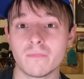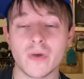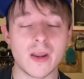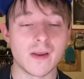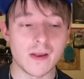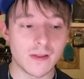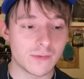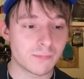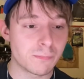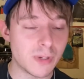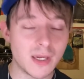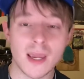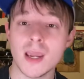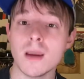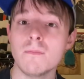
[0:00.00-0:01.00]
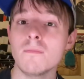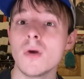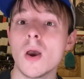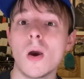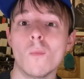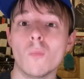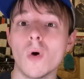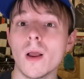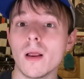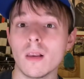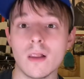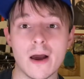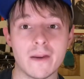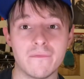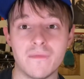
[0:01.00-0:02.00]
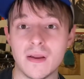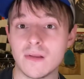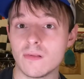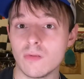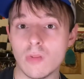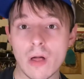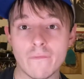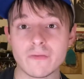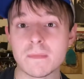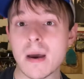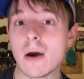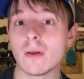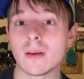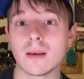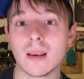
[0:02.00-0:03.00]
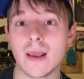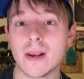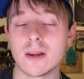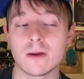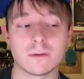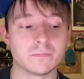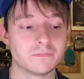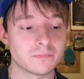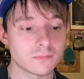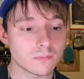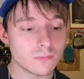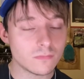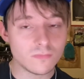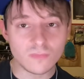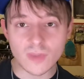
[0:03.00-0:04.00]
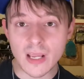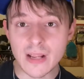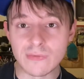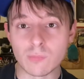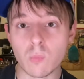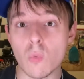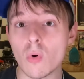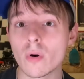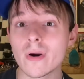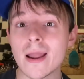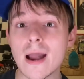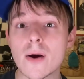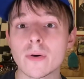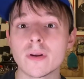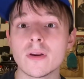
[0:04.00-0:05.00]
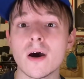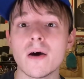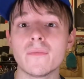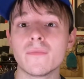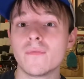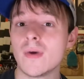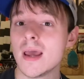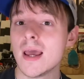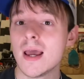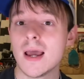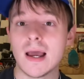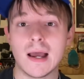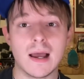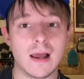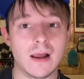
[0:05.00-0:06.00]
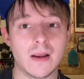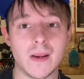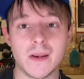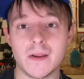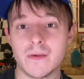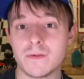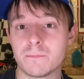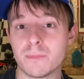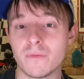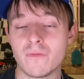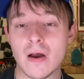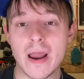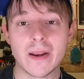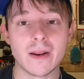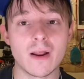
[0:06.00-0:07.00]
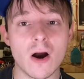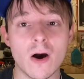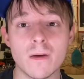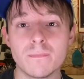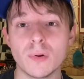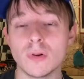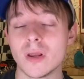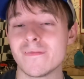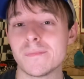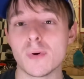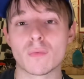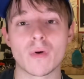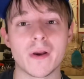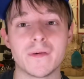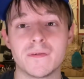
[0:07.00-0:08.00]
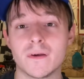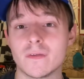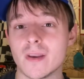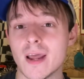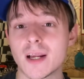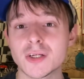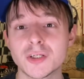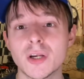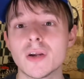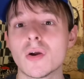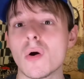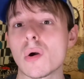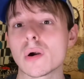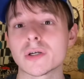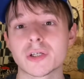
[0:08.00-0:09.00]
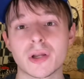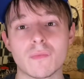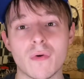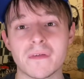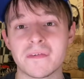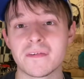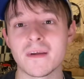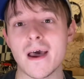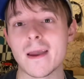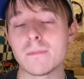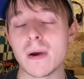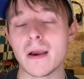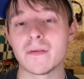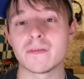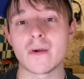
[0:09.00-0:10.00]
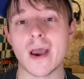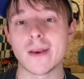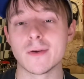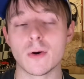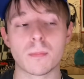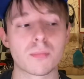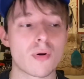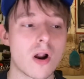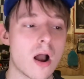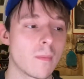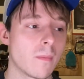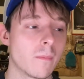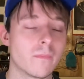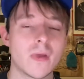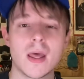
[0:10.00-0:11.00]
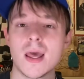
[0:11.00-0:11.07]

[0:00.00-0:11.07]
It's became what a lot of fans loved about Atlanta. It's worn out enough. It has provided unbelievable racing. The next-gen cars can run side by side, no problem.